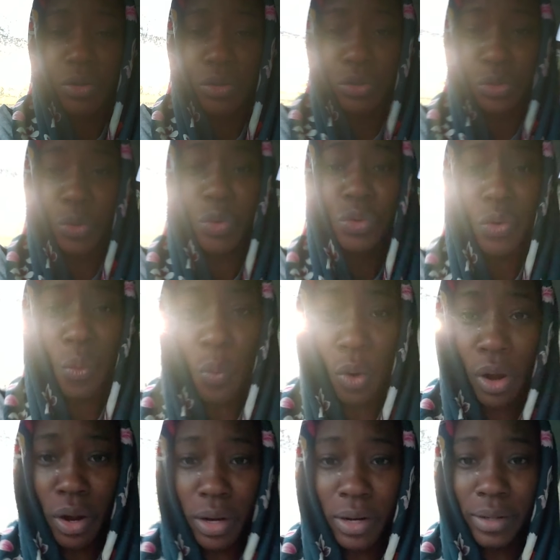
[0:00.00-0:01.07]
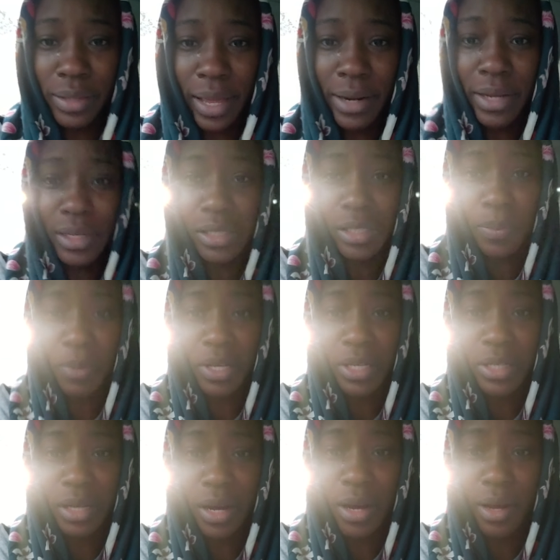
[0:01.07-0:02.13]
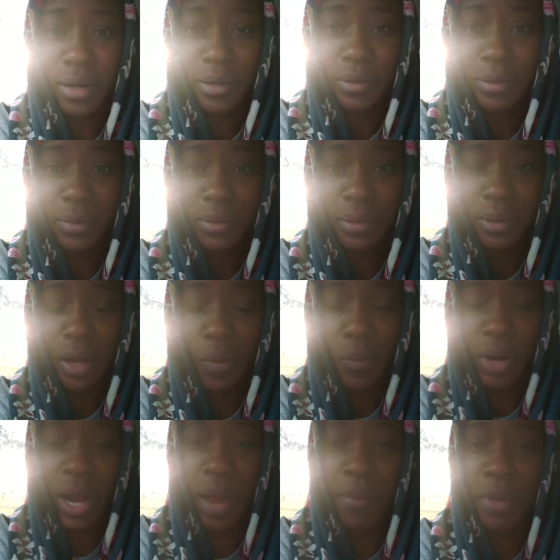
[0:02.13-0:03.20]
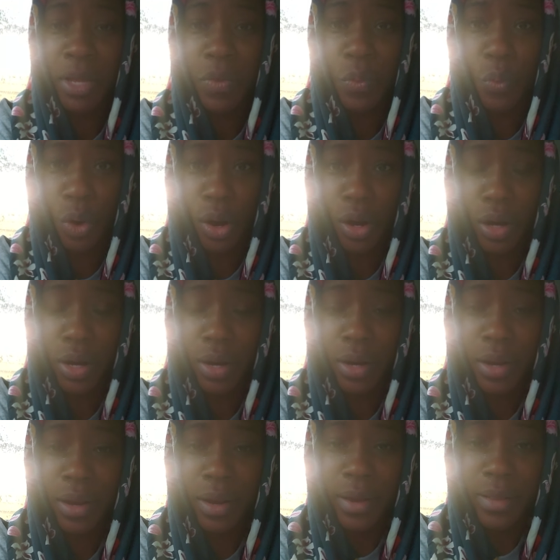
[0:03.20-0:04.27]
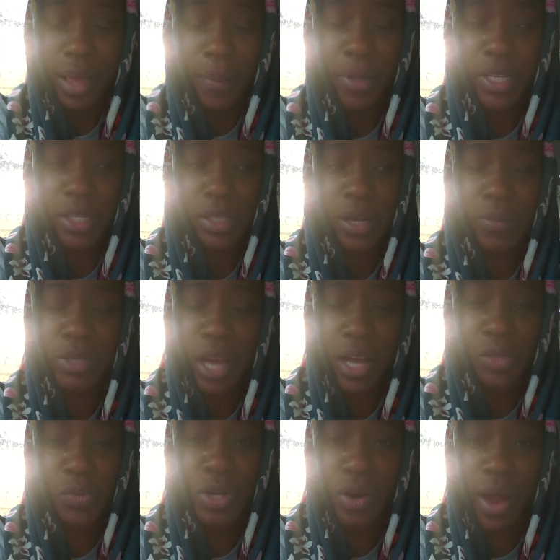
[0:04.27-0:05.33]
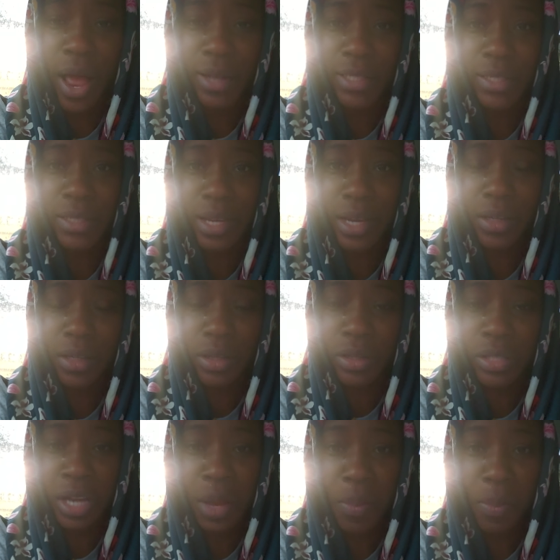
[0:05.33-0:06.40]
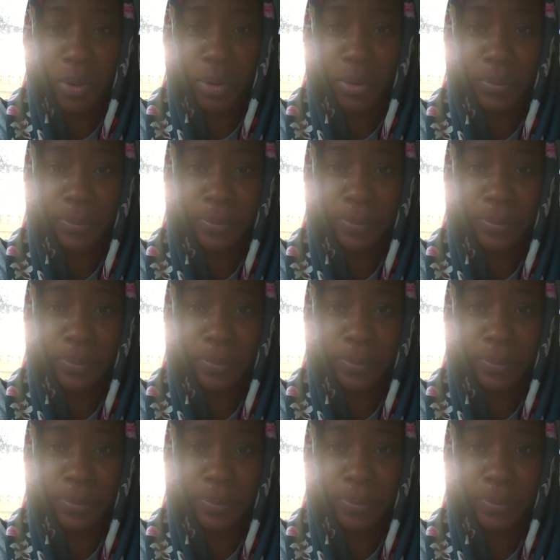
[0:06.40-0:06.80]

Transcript: do the work that needs to be done. And when I mean work, that means sometimes we're going to have to dig a little deeper.